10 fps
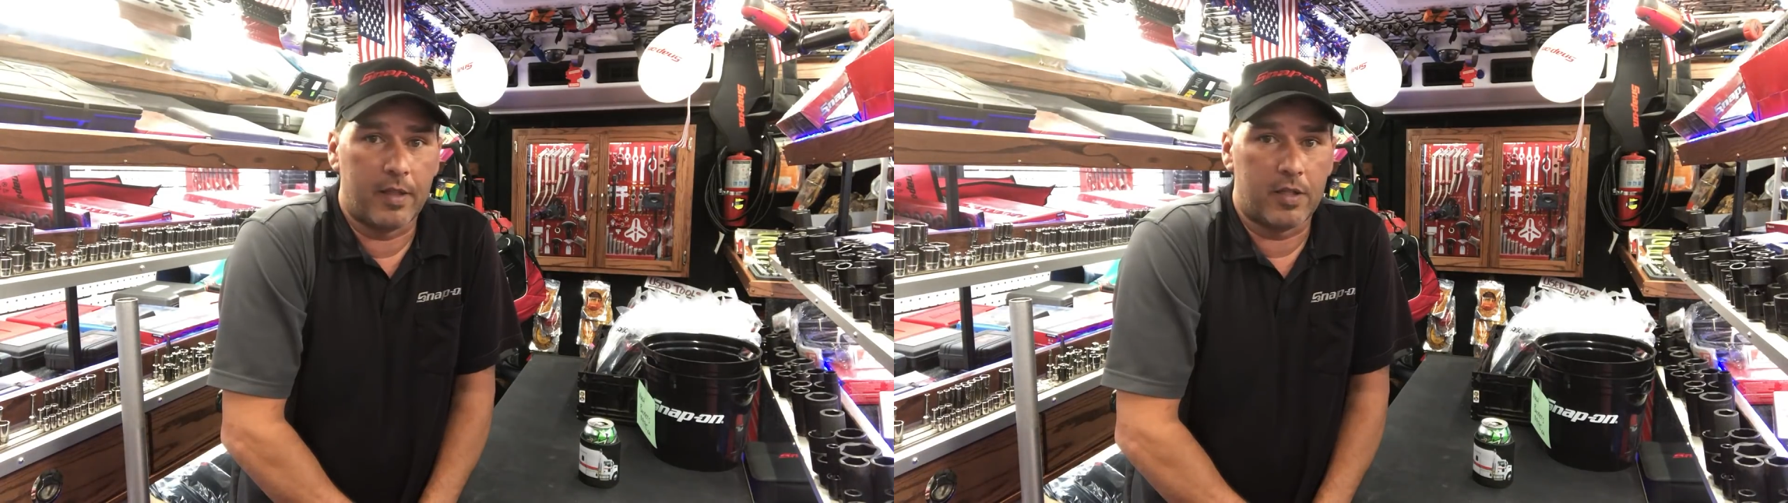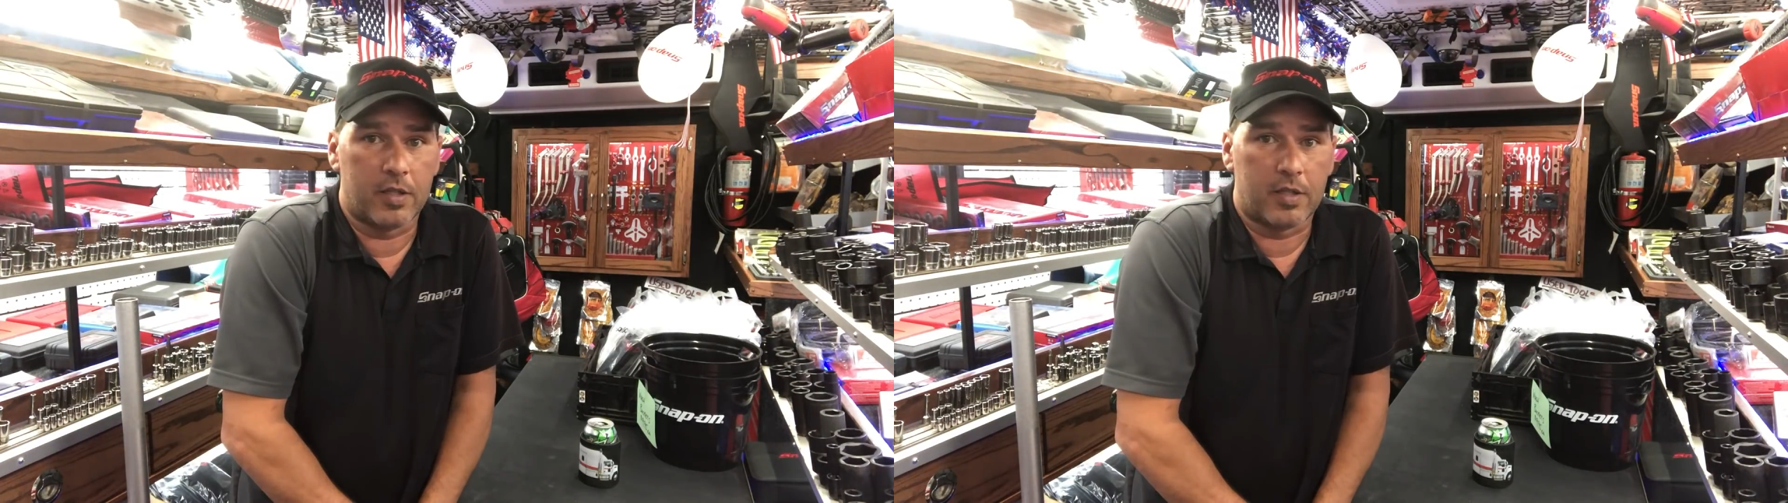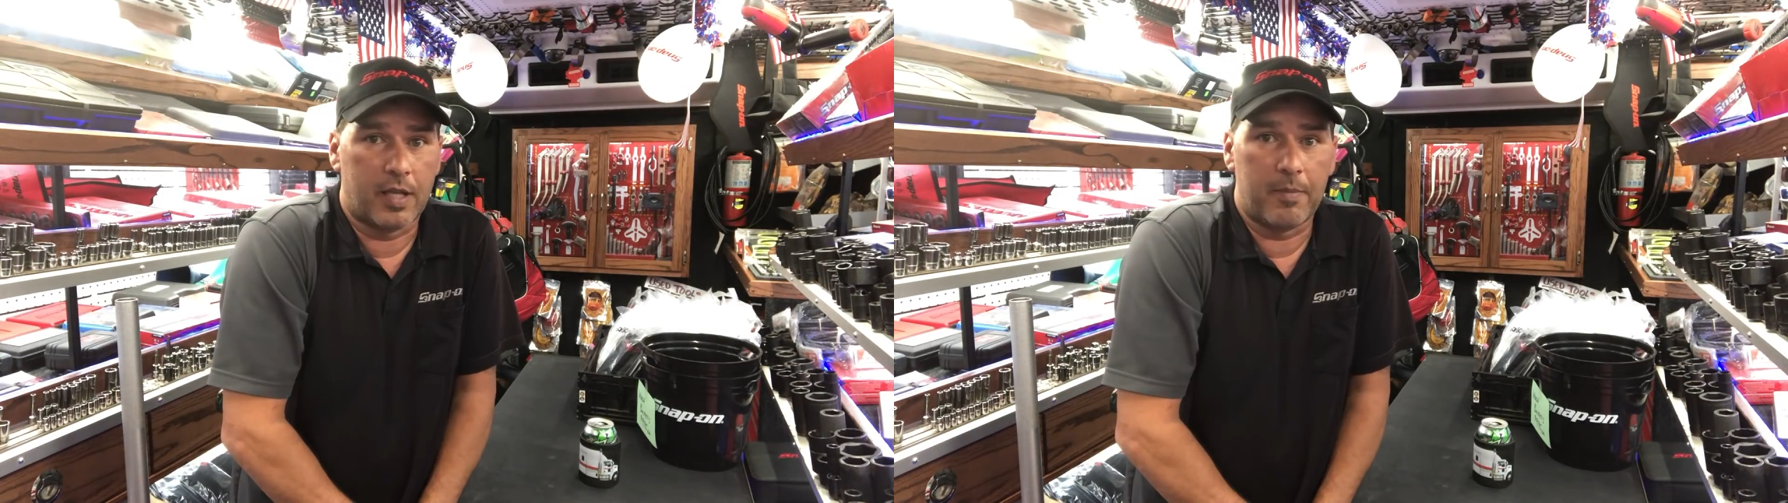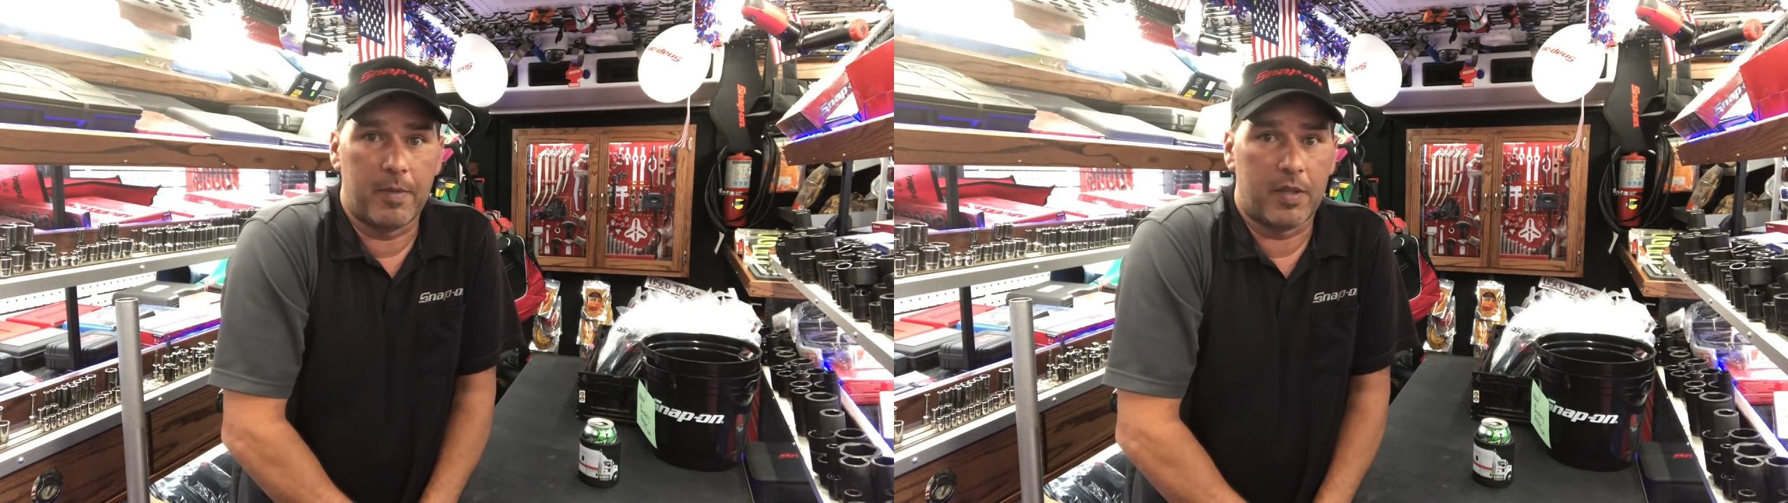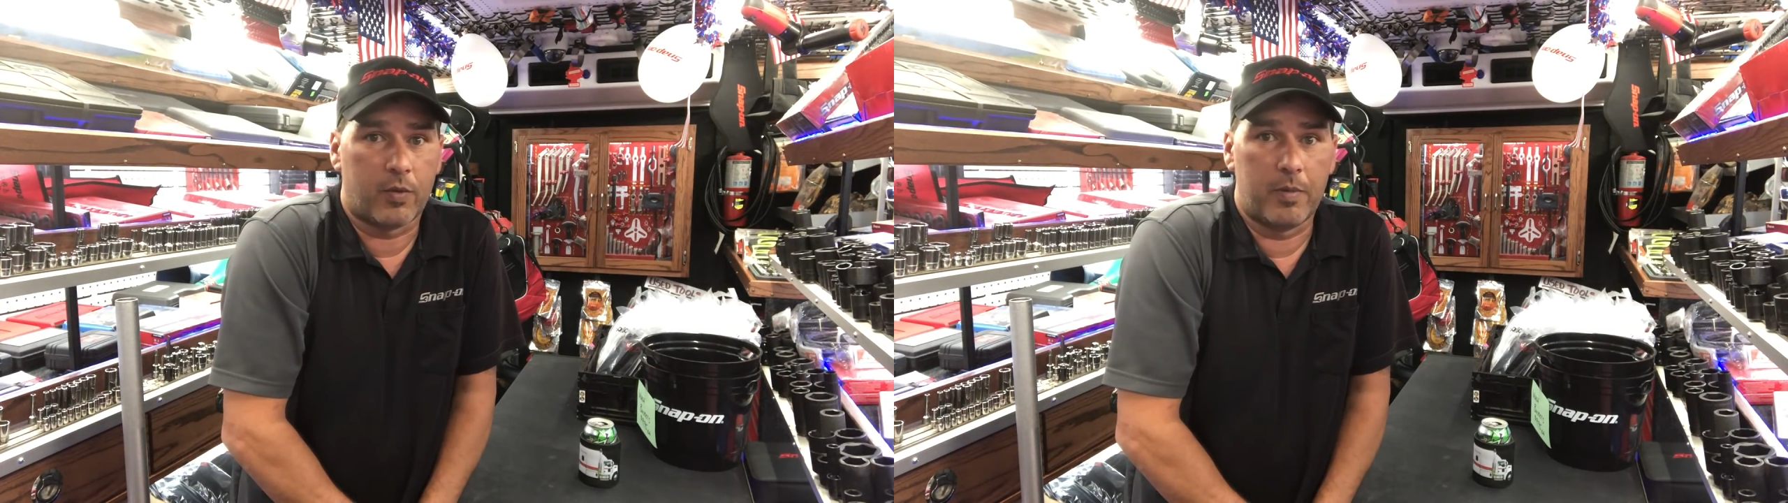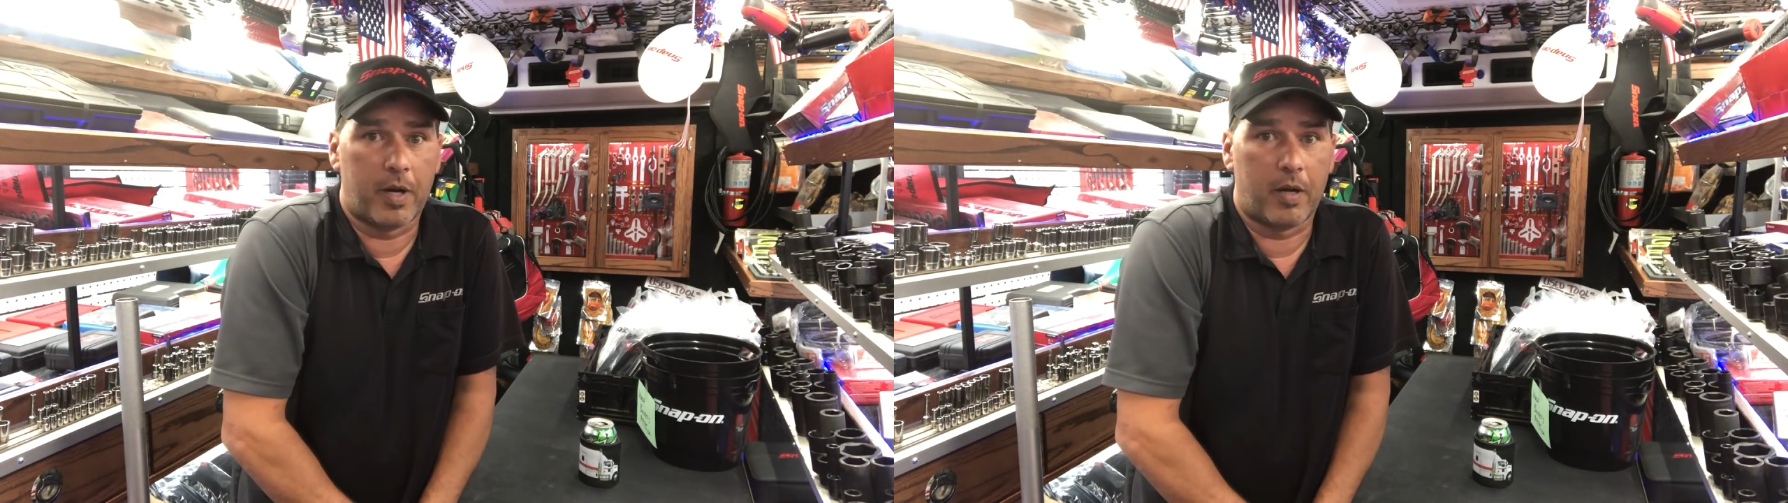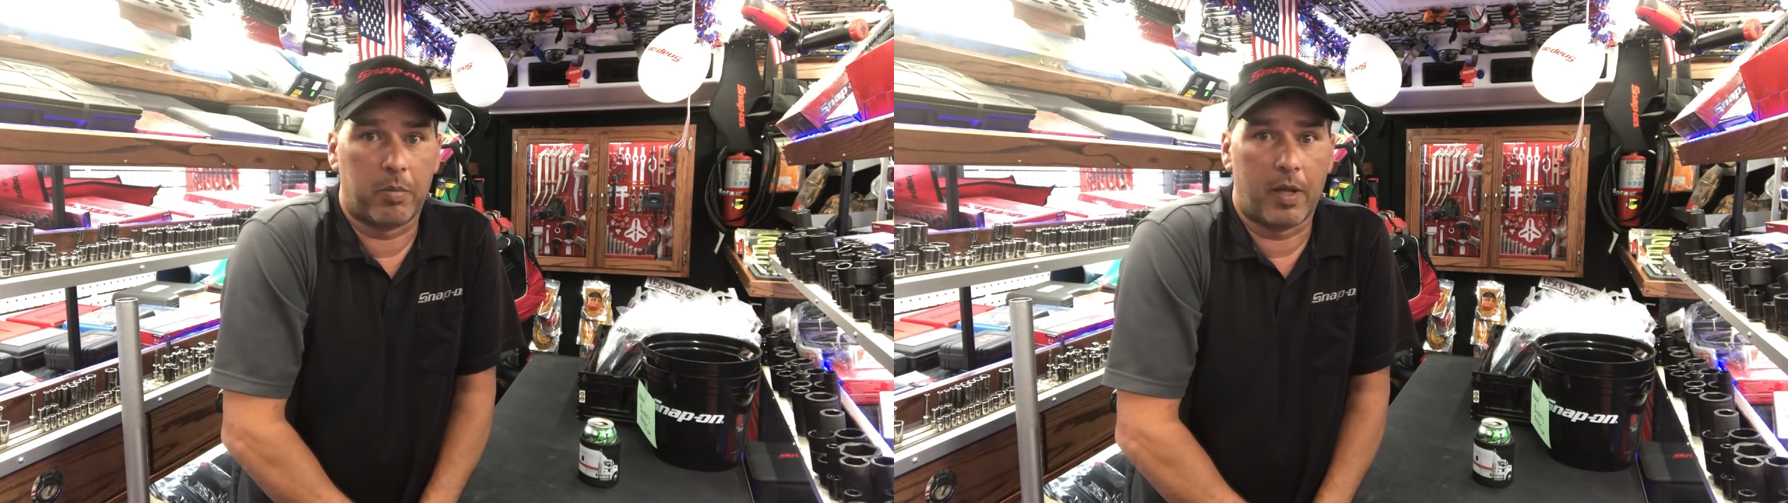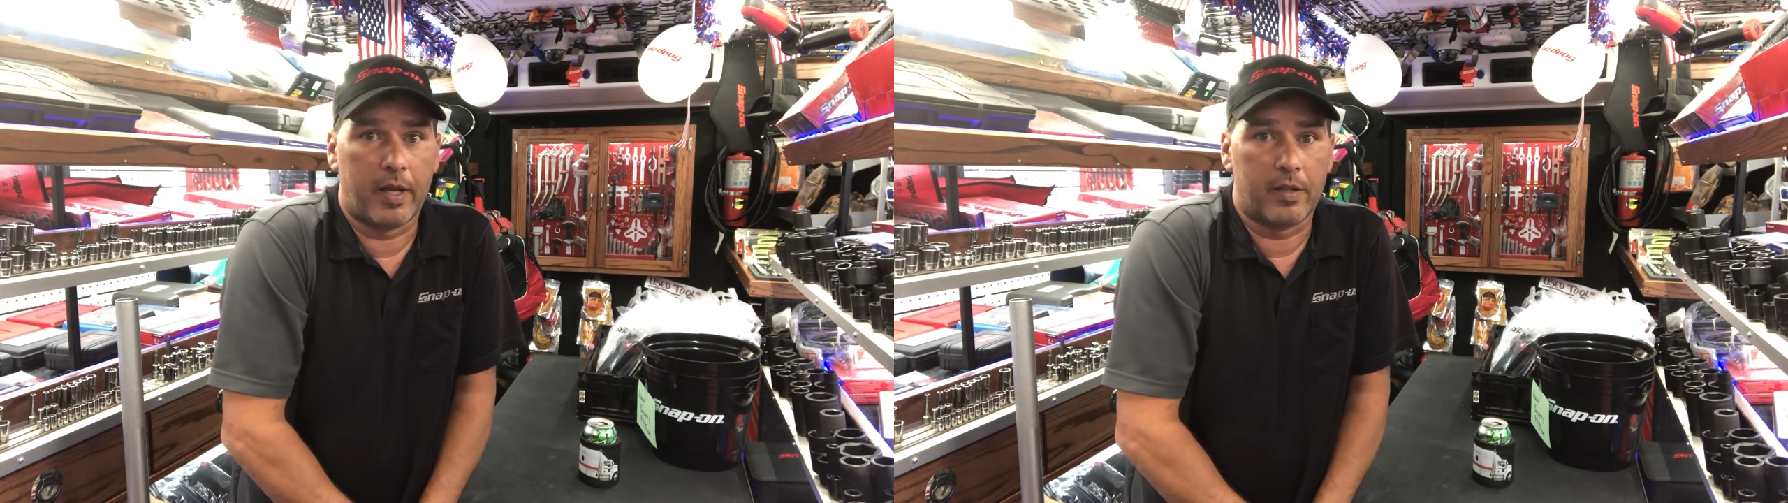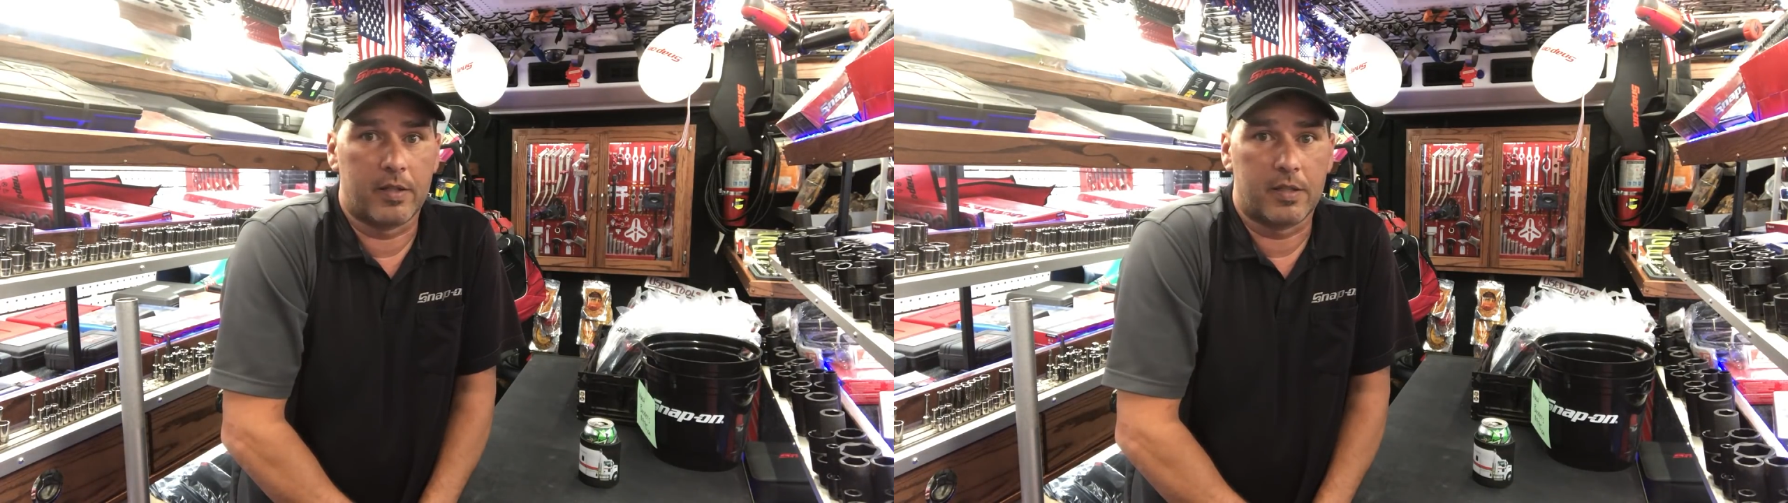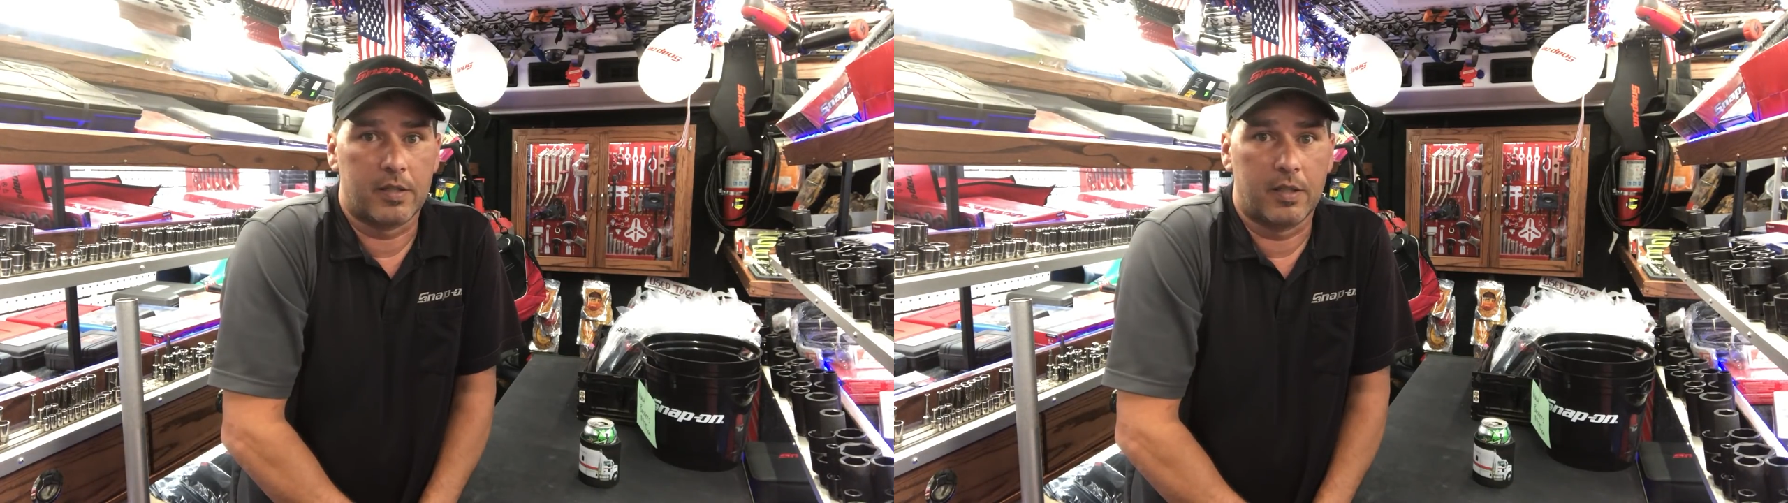that just gave me 3 pair of pliers.